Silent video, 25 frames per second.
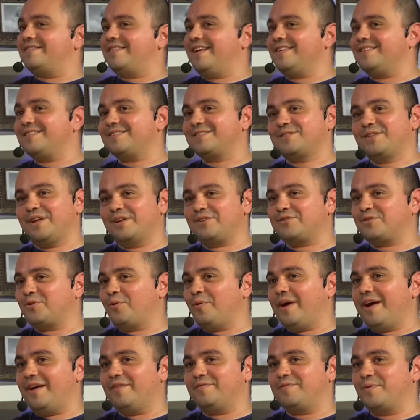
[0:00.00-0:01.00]
That's that's so
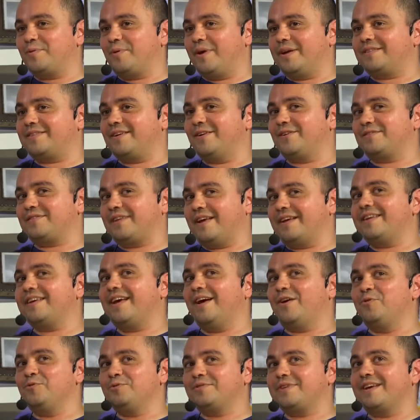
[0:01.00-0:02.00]
heavy right there. It's like,
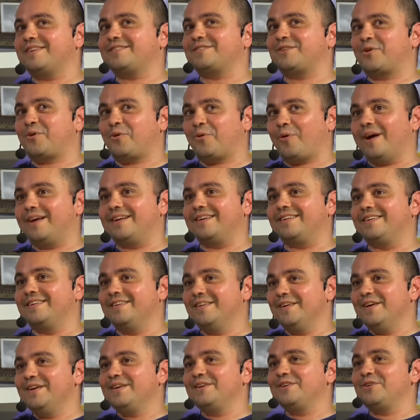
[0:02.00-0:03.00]
yeah, who takes the credit?
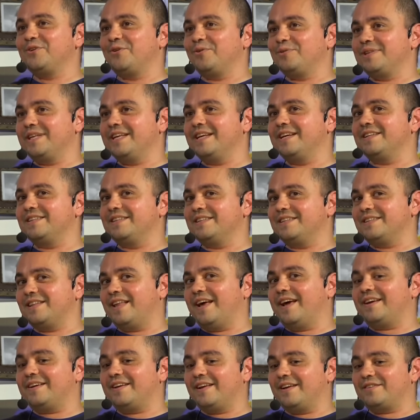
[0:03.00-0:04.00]
You know, legally,
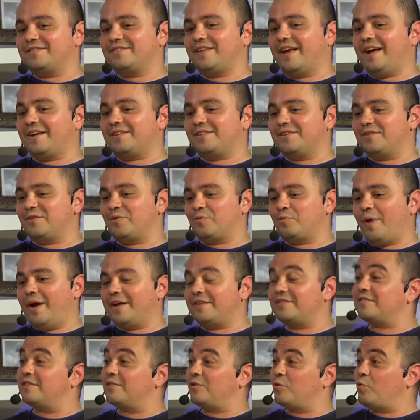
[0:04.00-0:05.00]
like exactly the
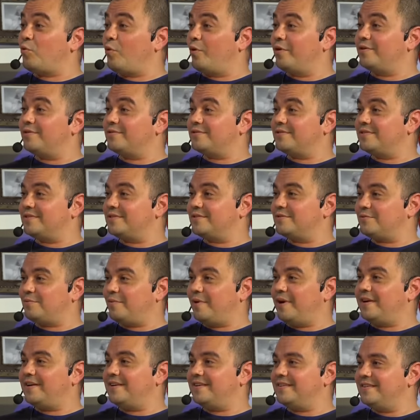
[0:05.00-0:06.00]
rights and the royalties,
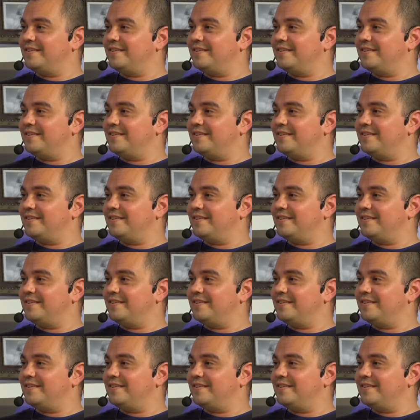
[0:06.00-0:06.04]
right?